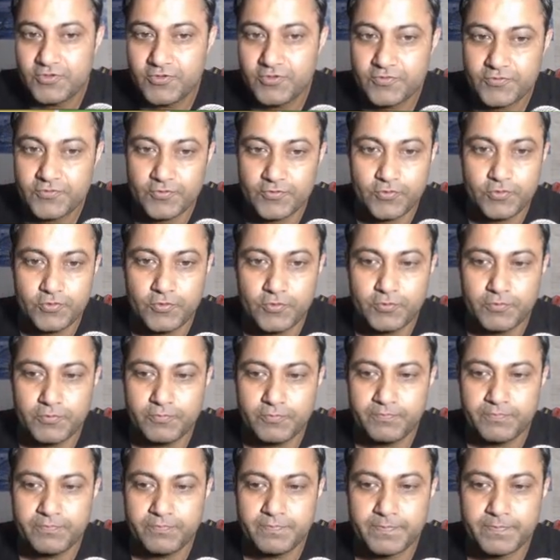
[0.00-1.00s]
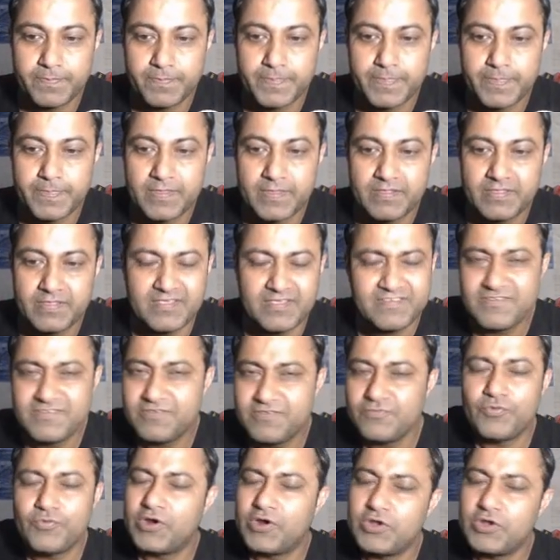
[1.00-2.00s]
So this
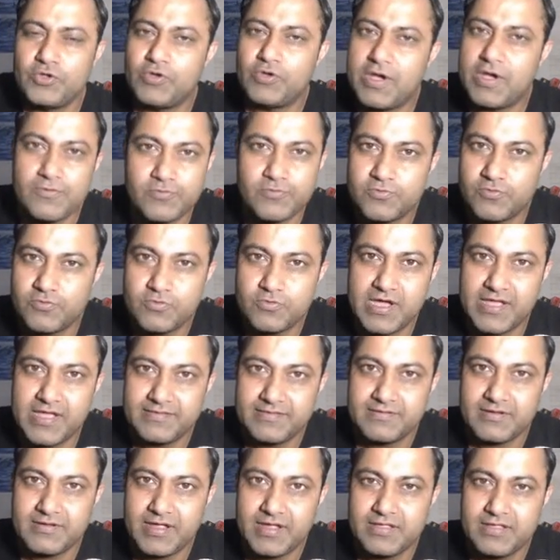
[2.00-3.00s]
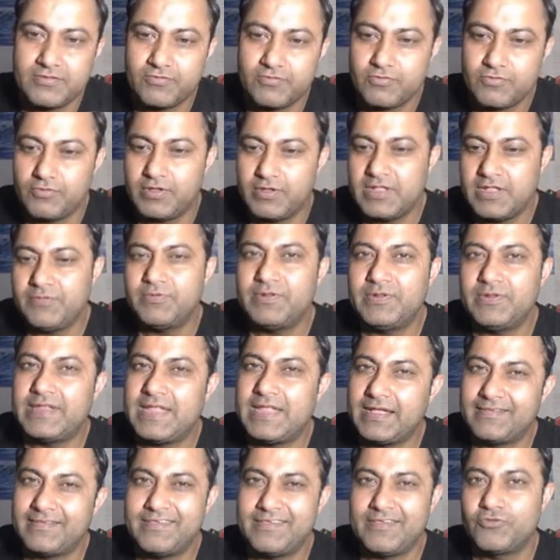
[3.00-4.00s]
is what you have to do guys, right? So it will
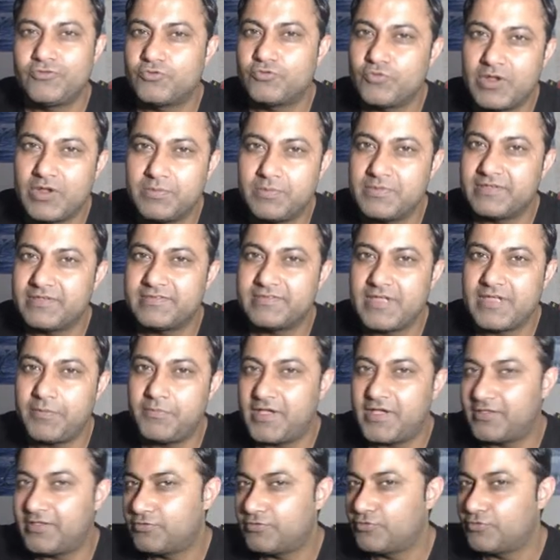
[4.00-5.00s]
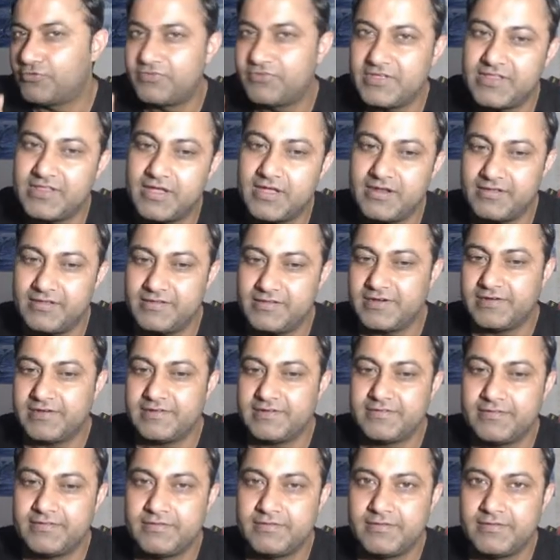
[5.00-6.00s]
take 6 to 12 months time guys to see the
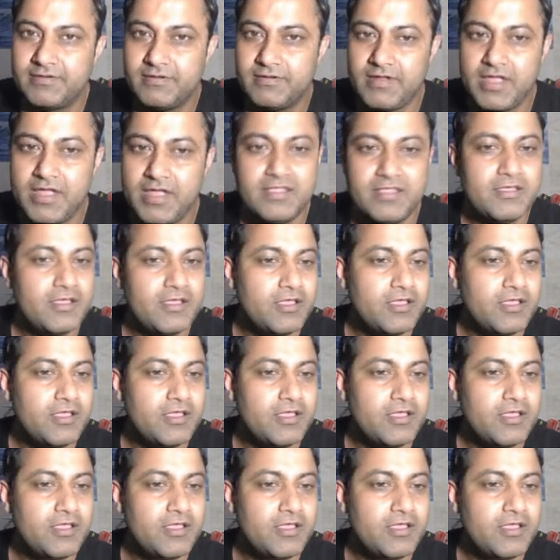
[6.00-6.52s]
results, right?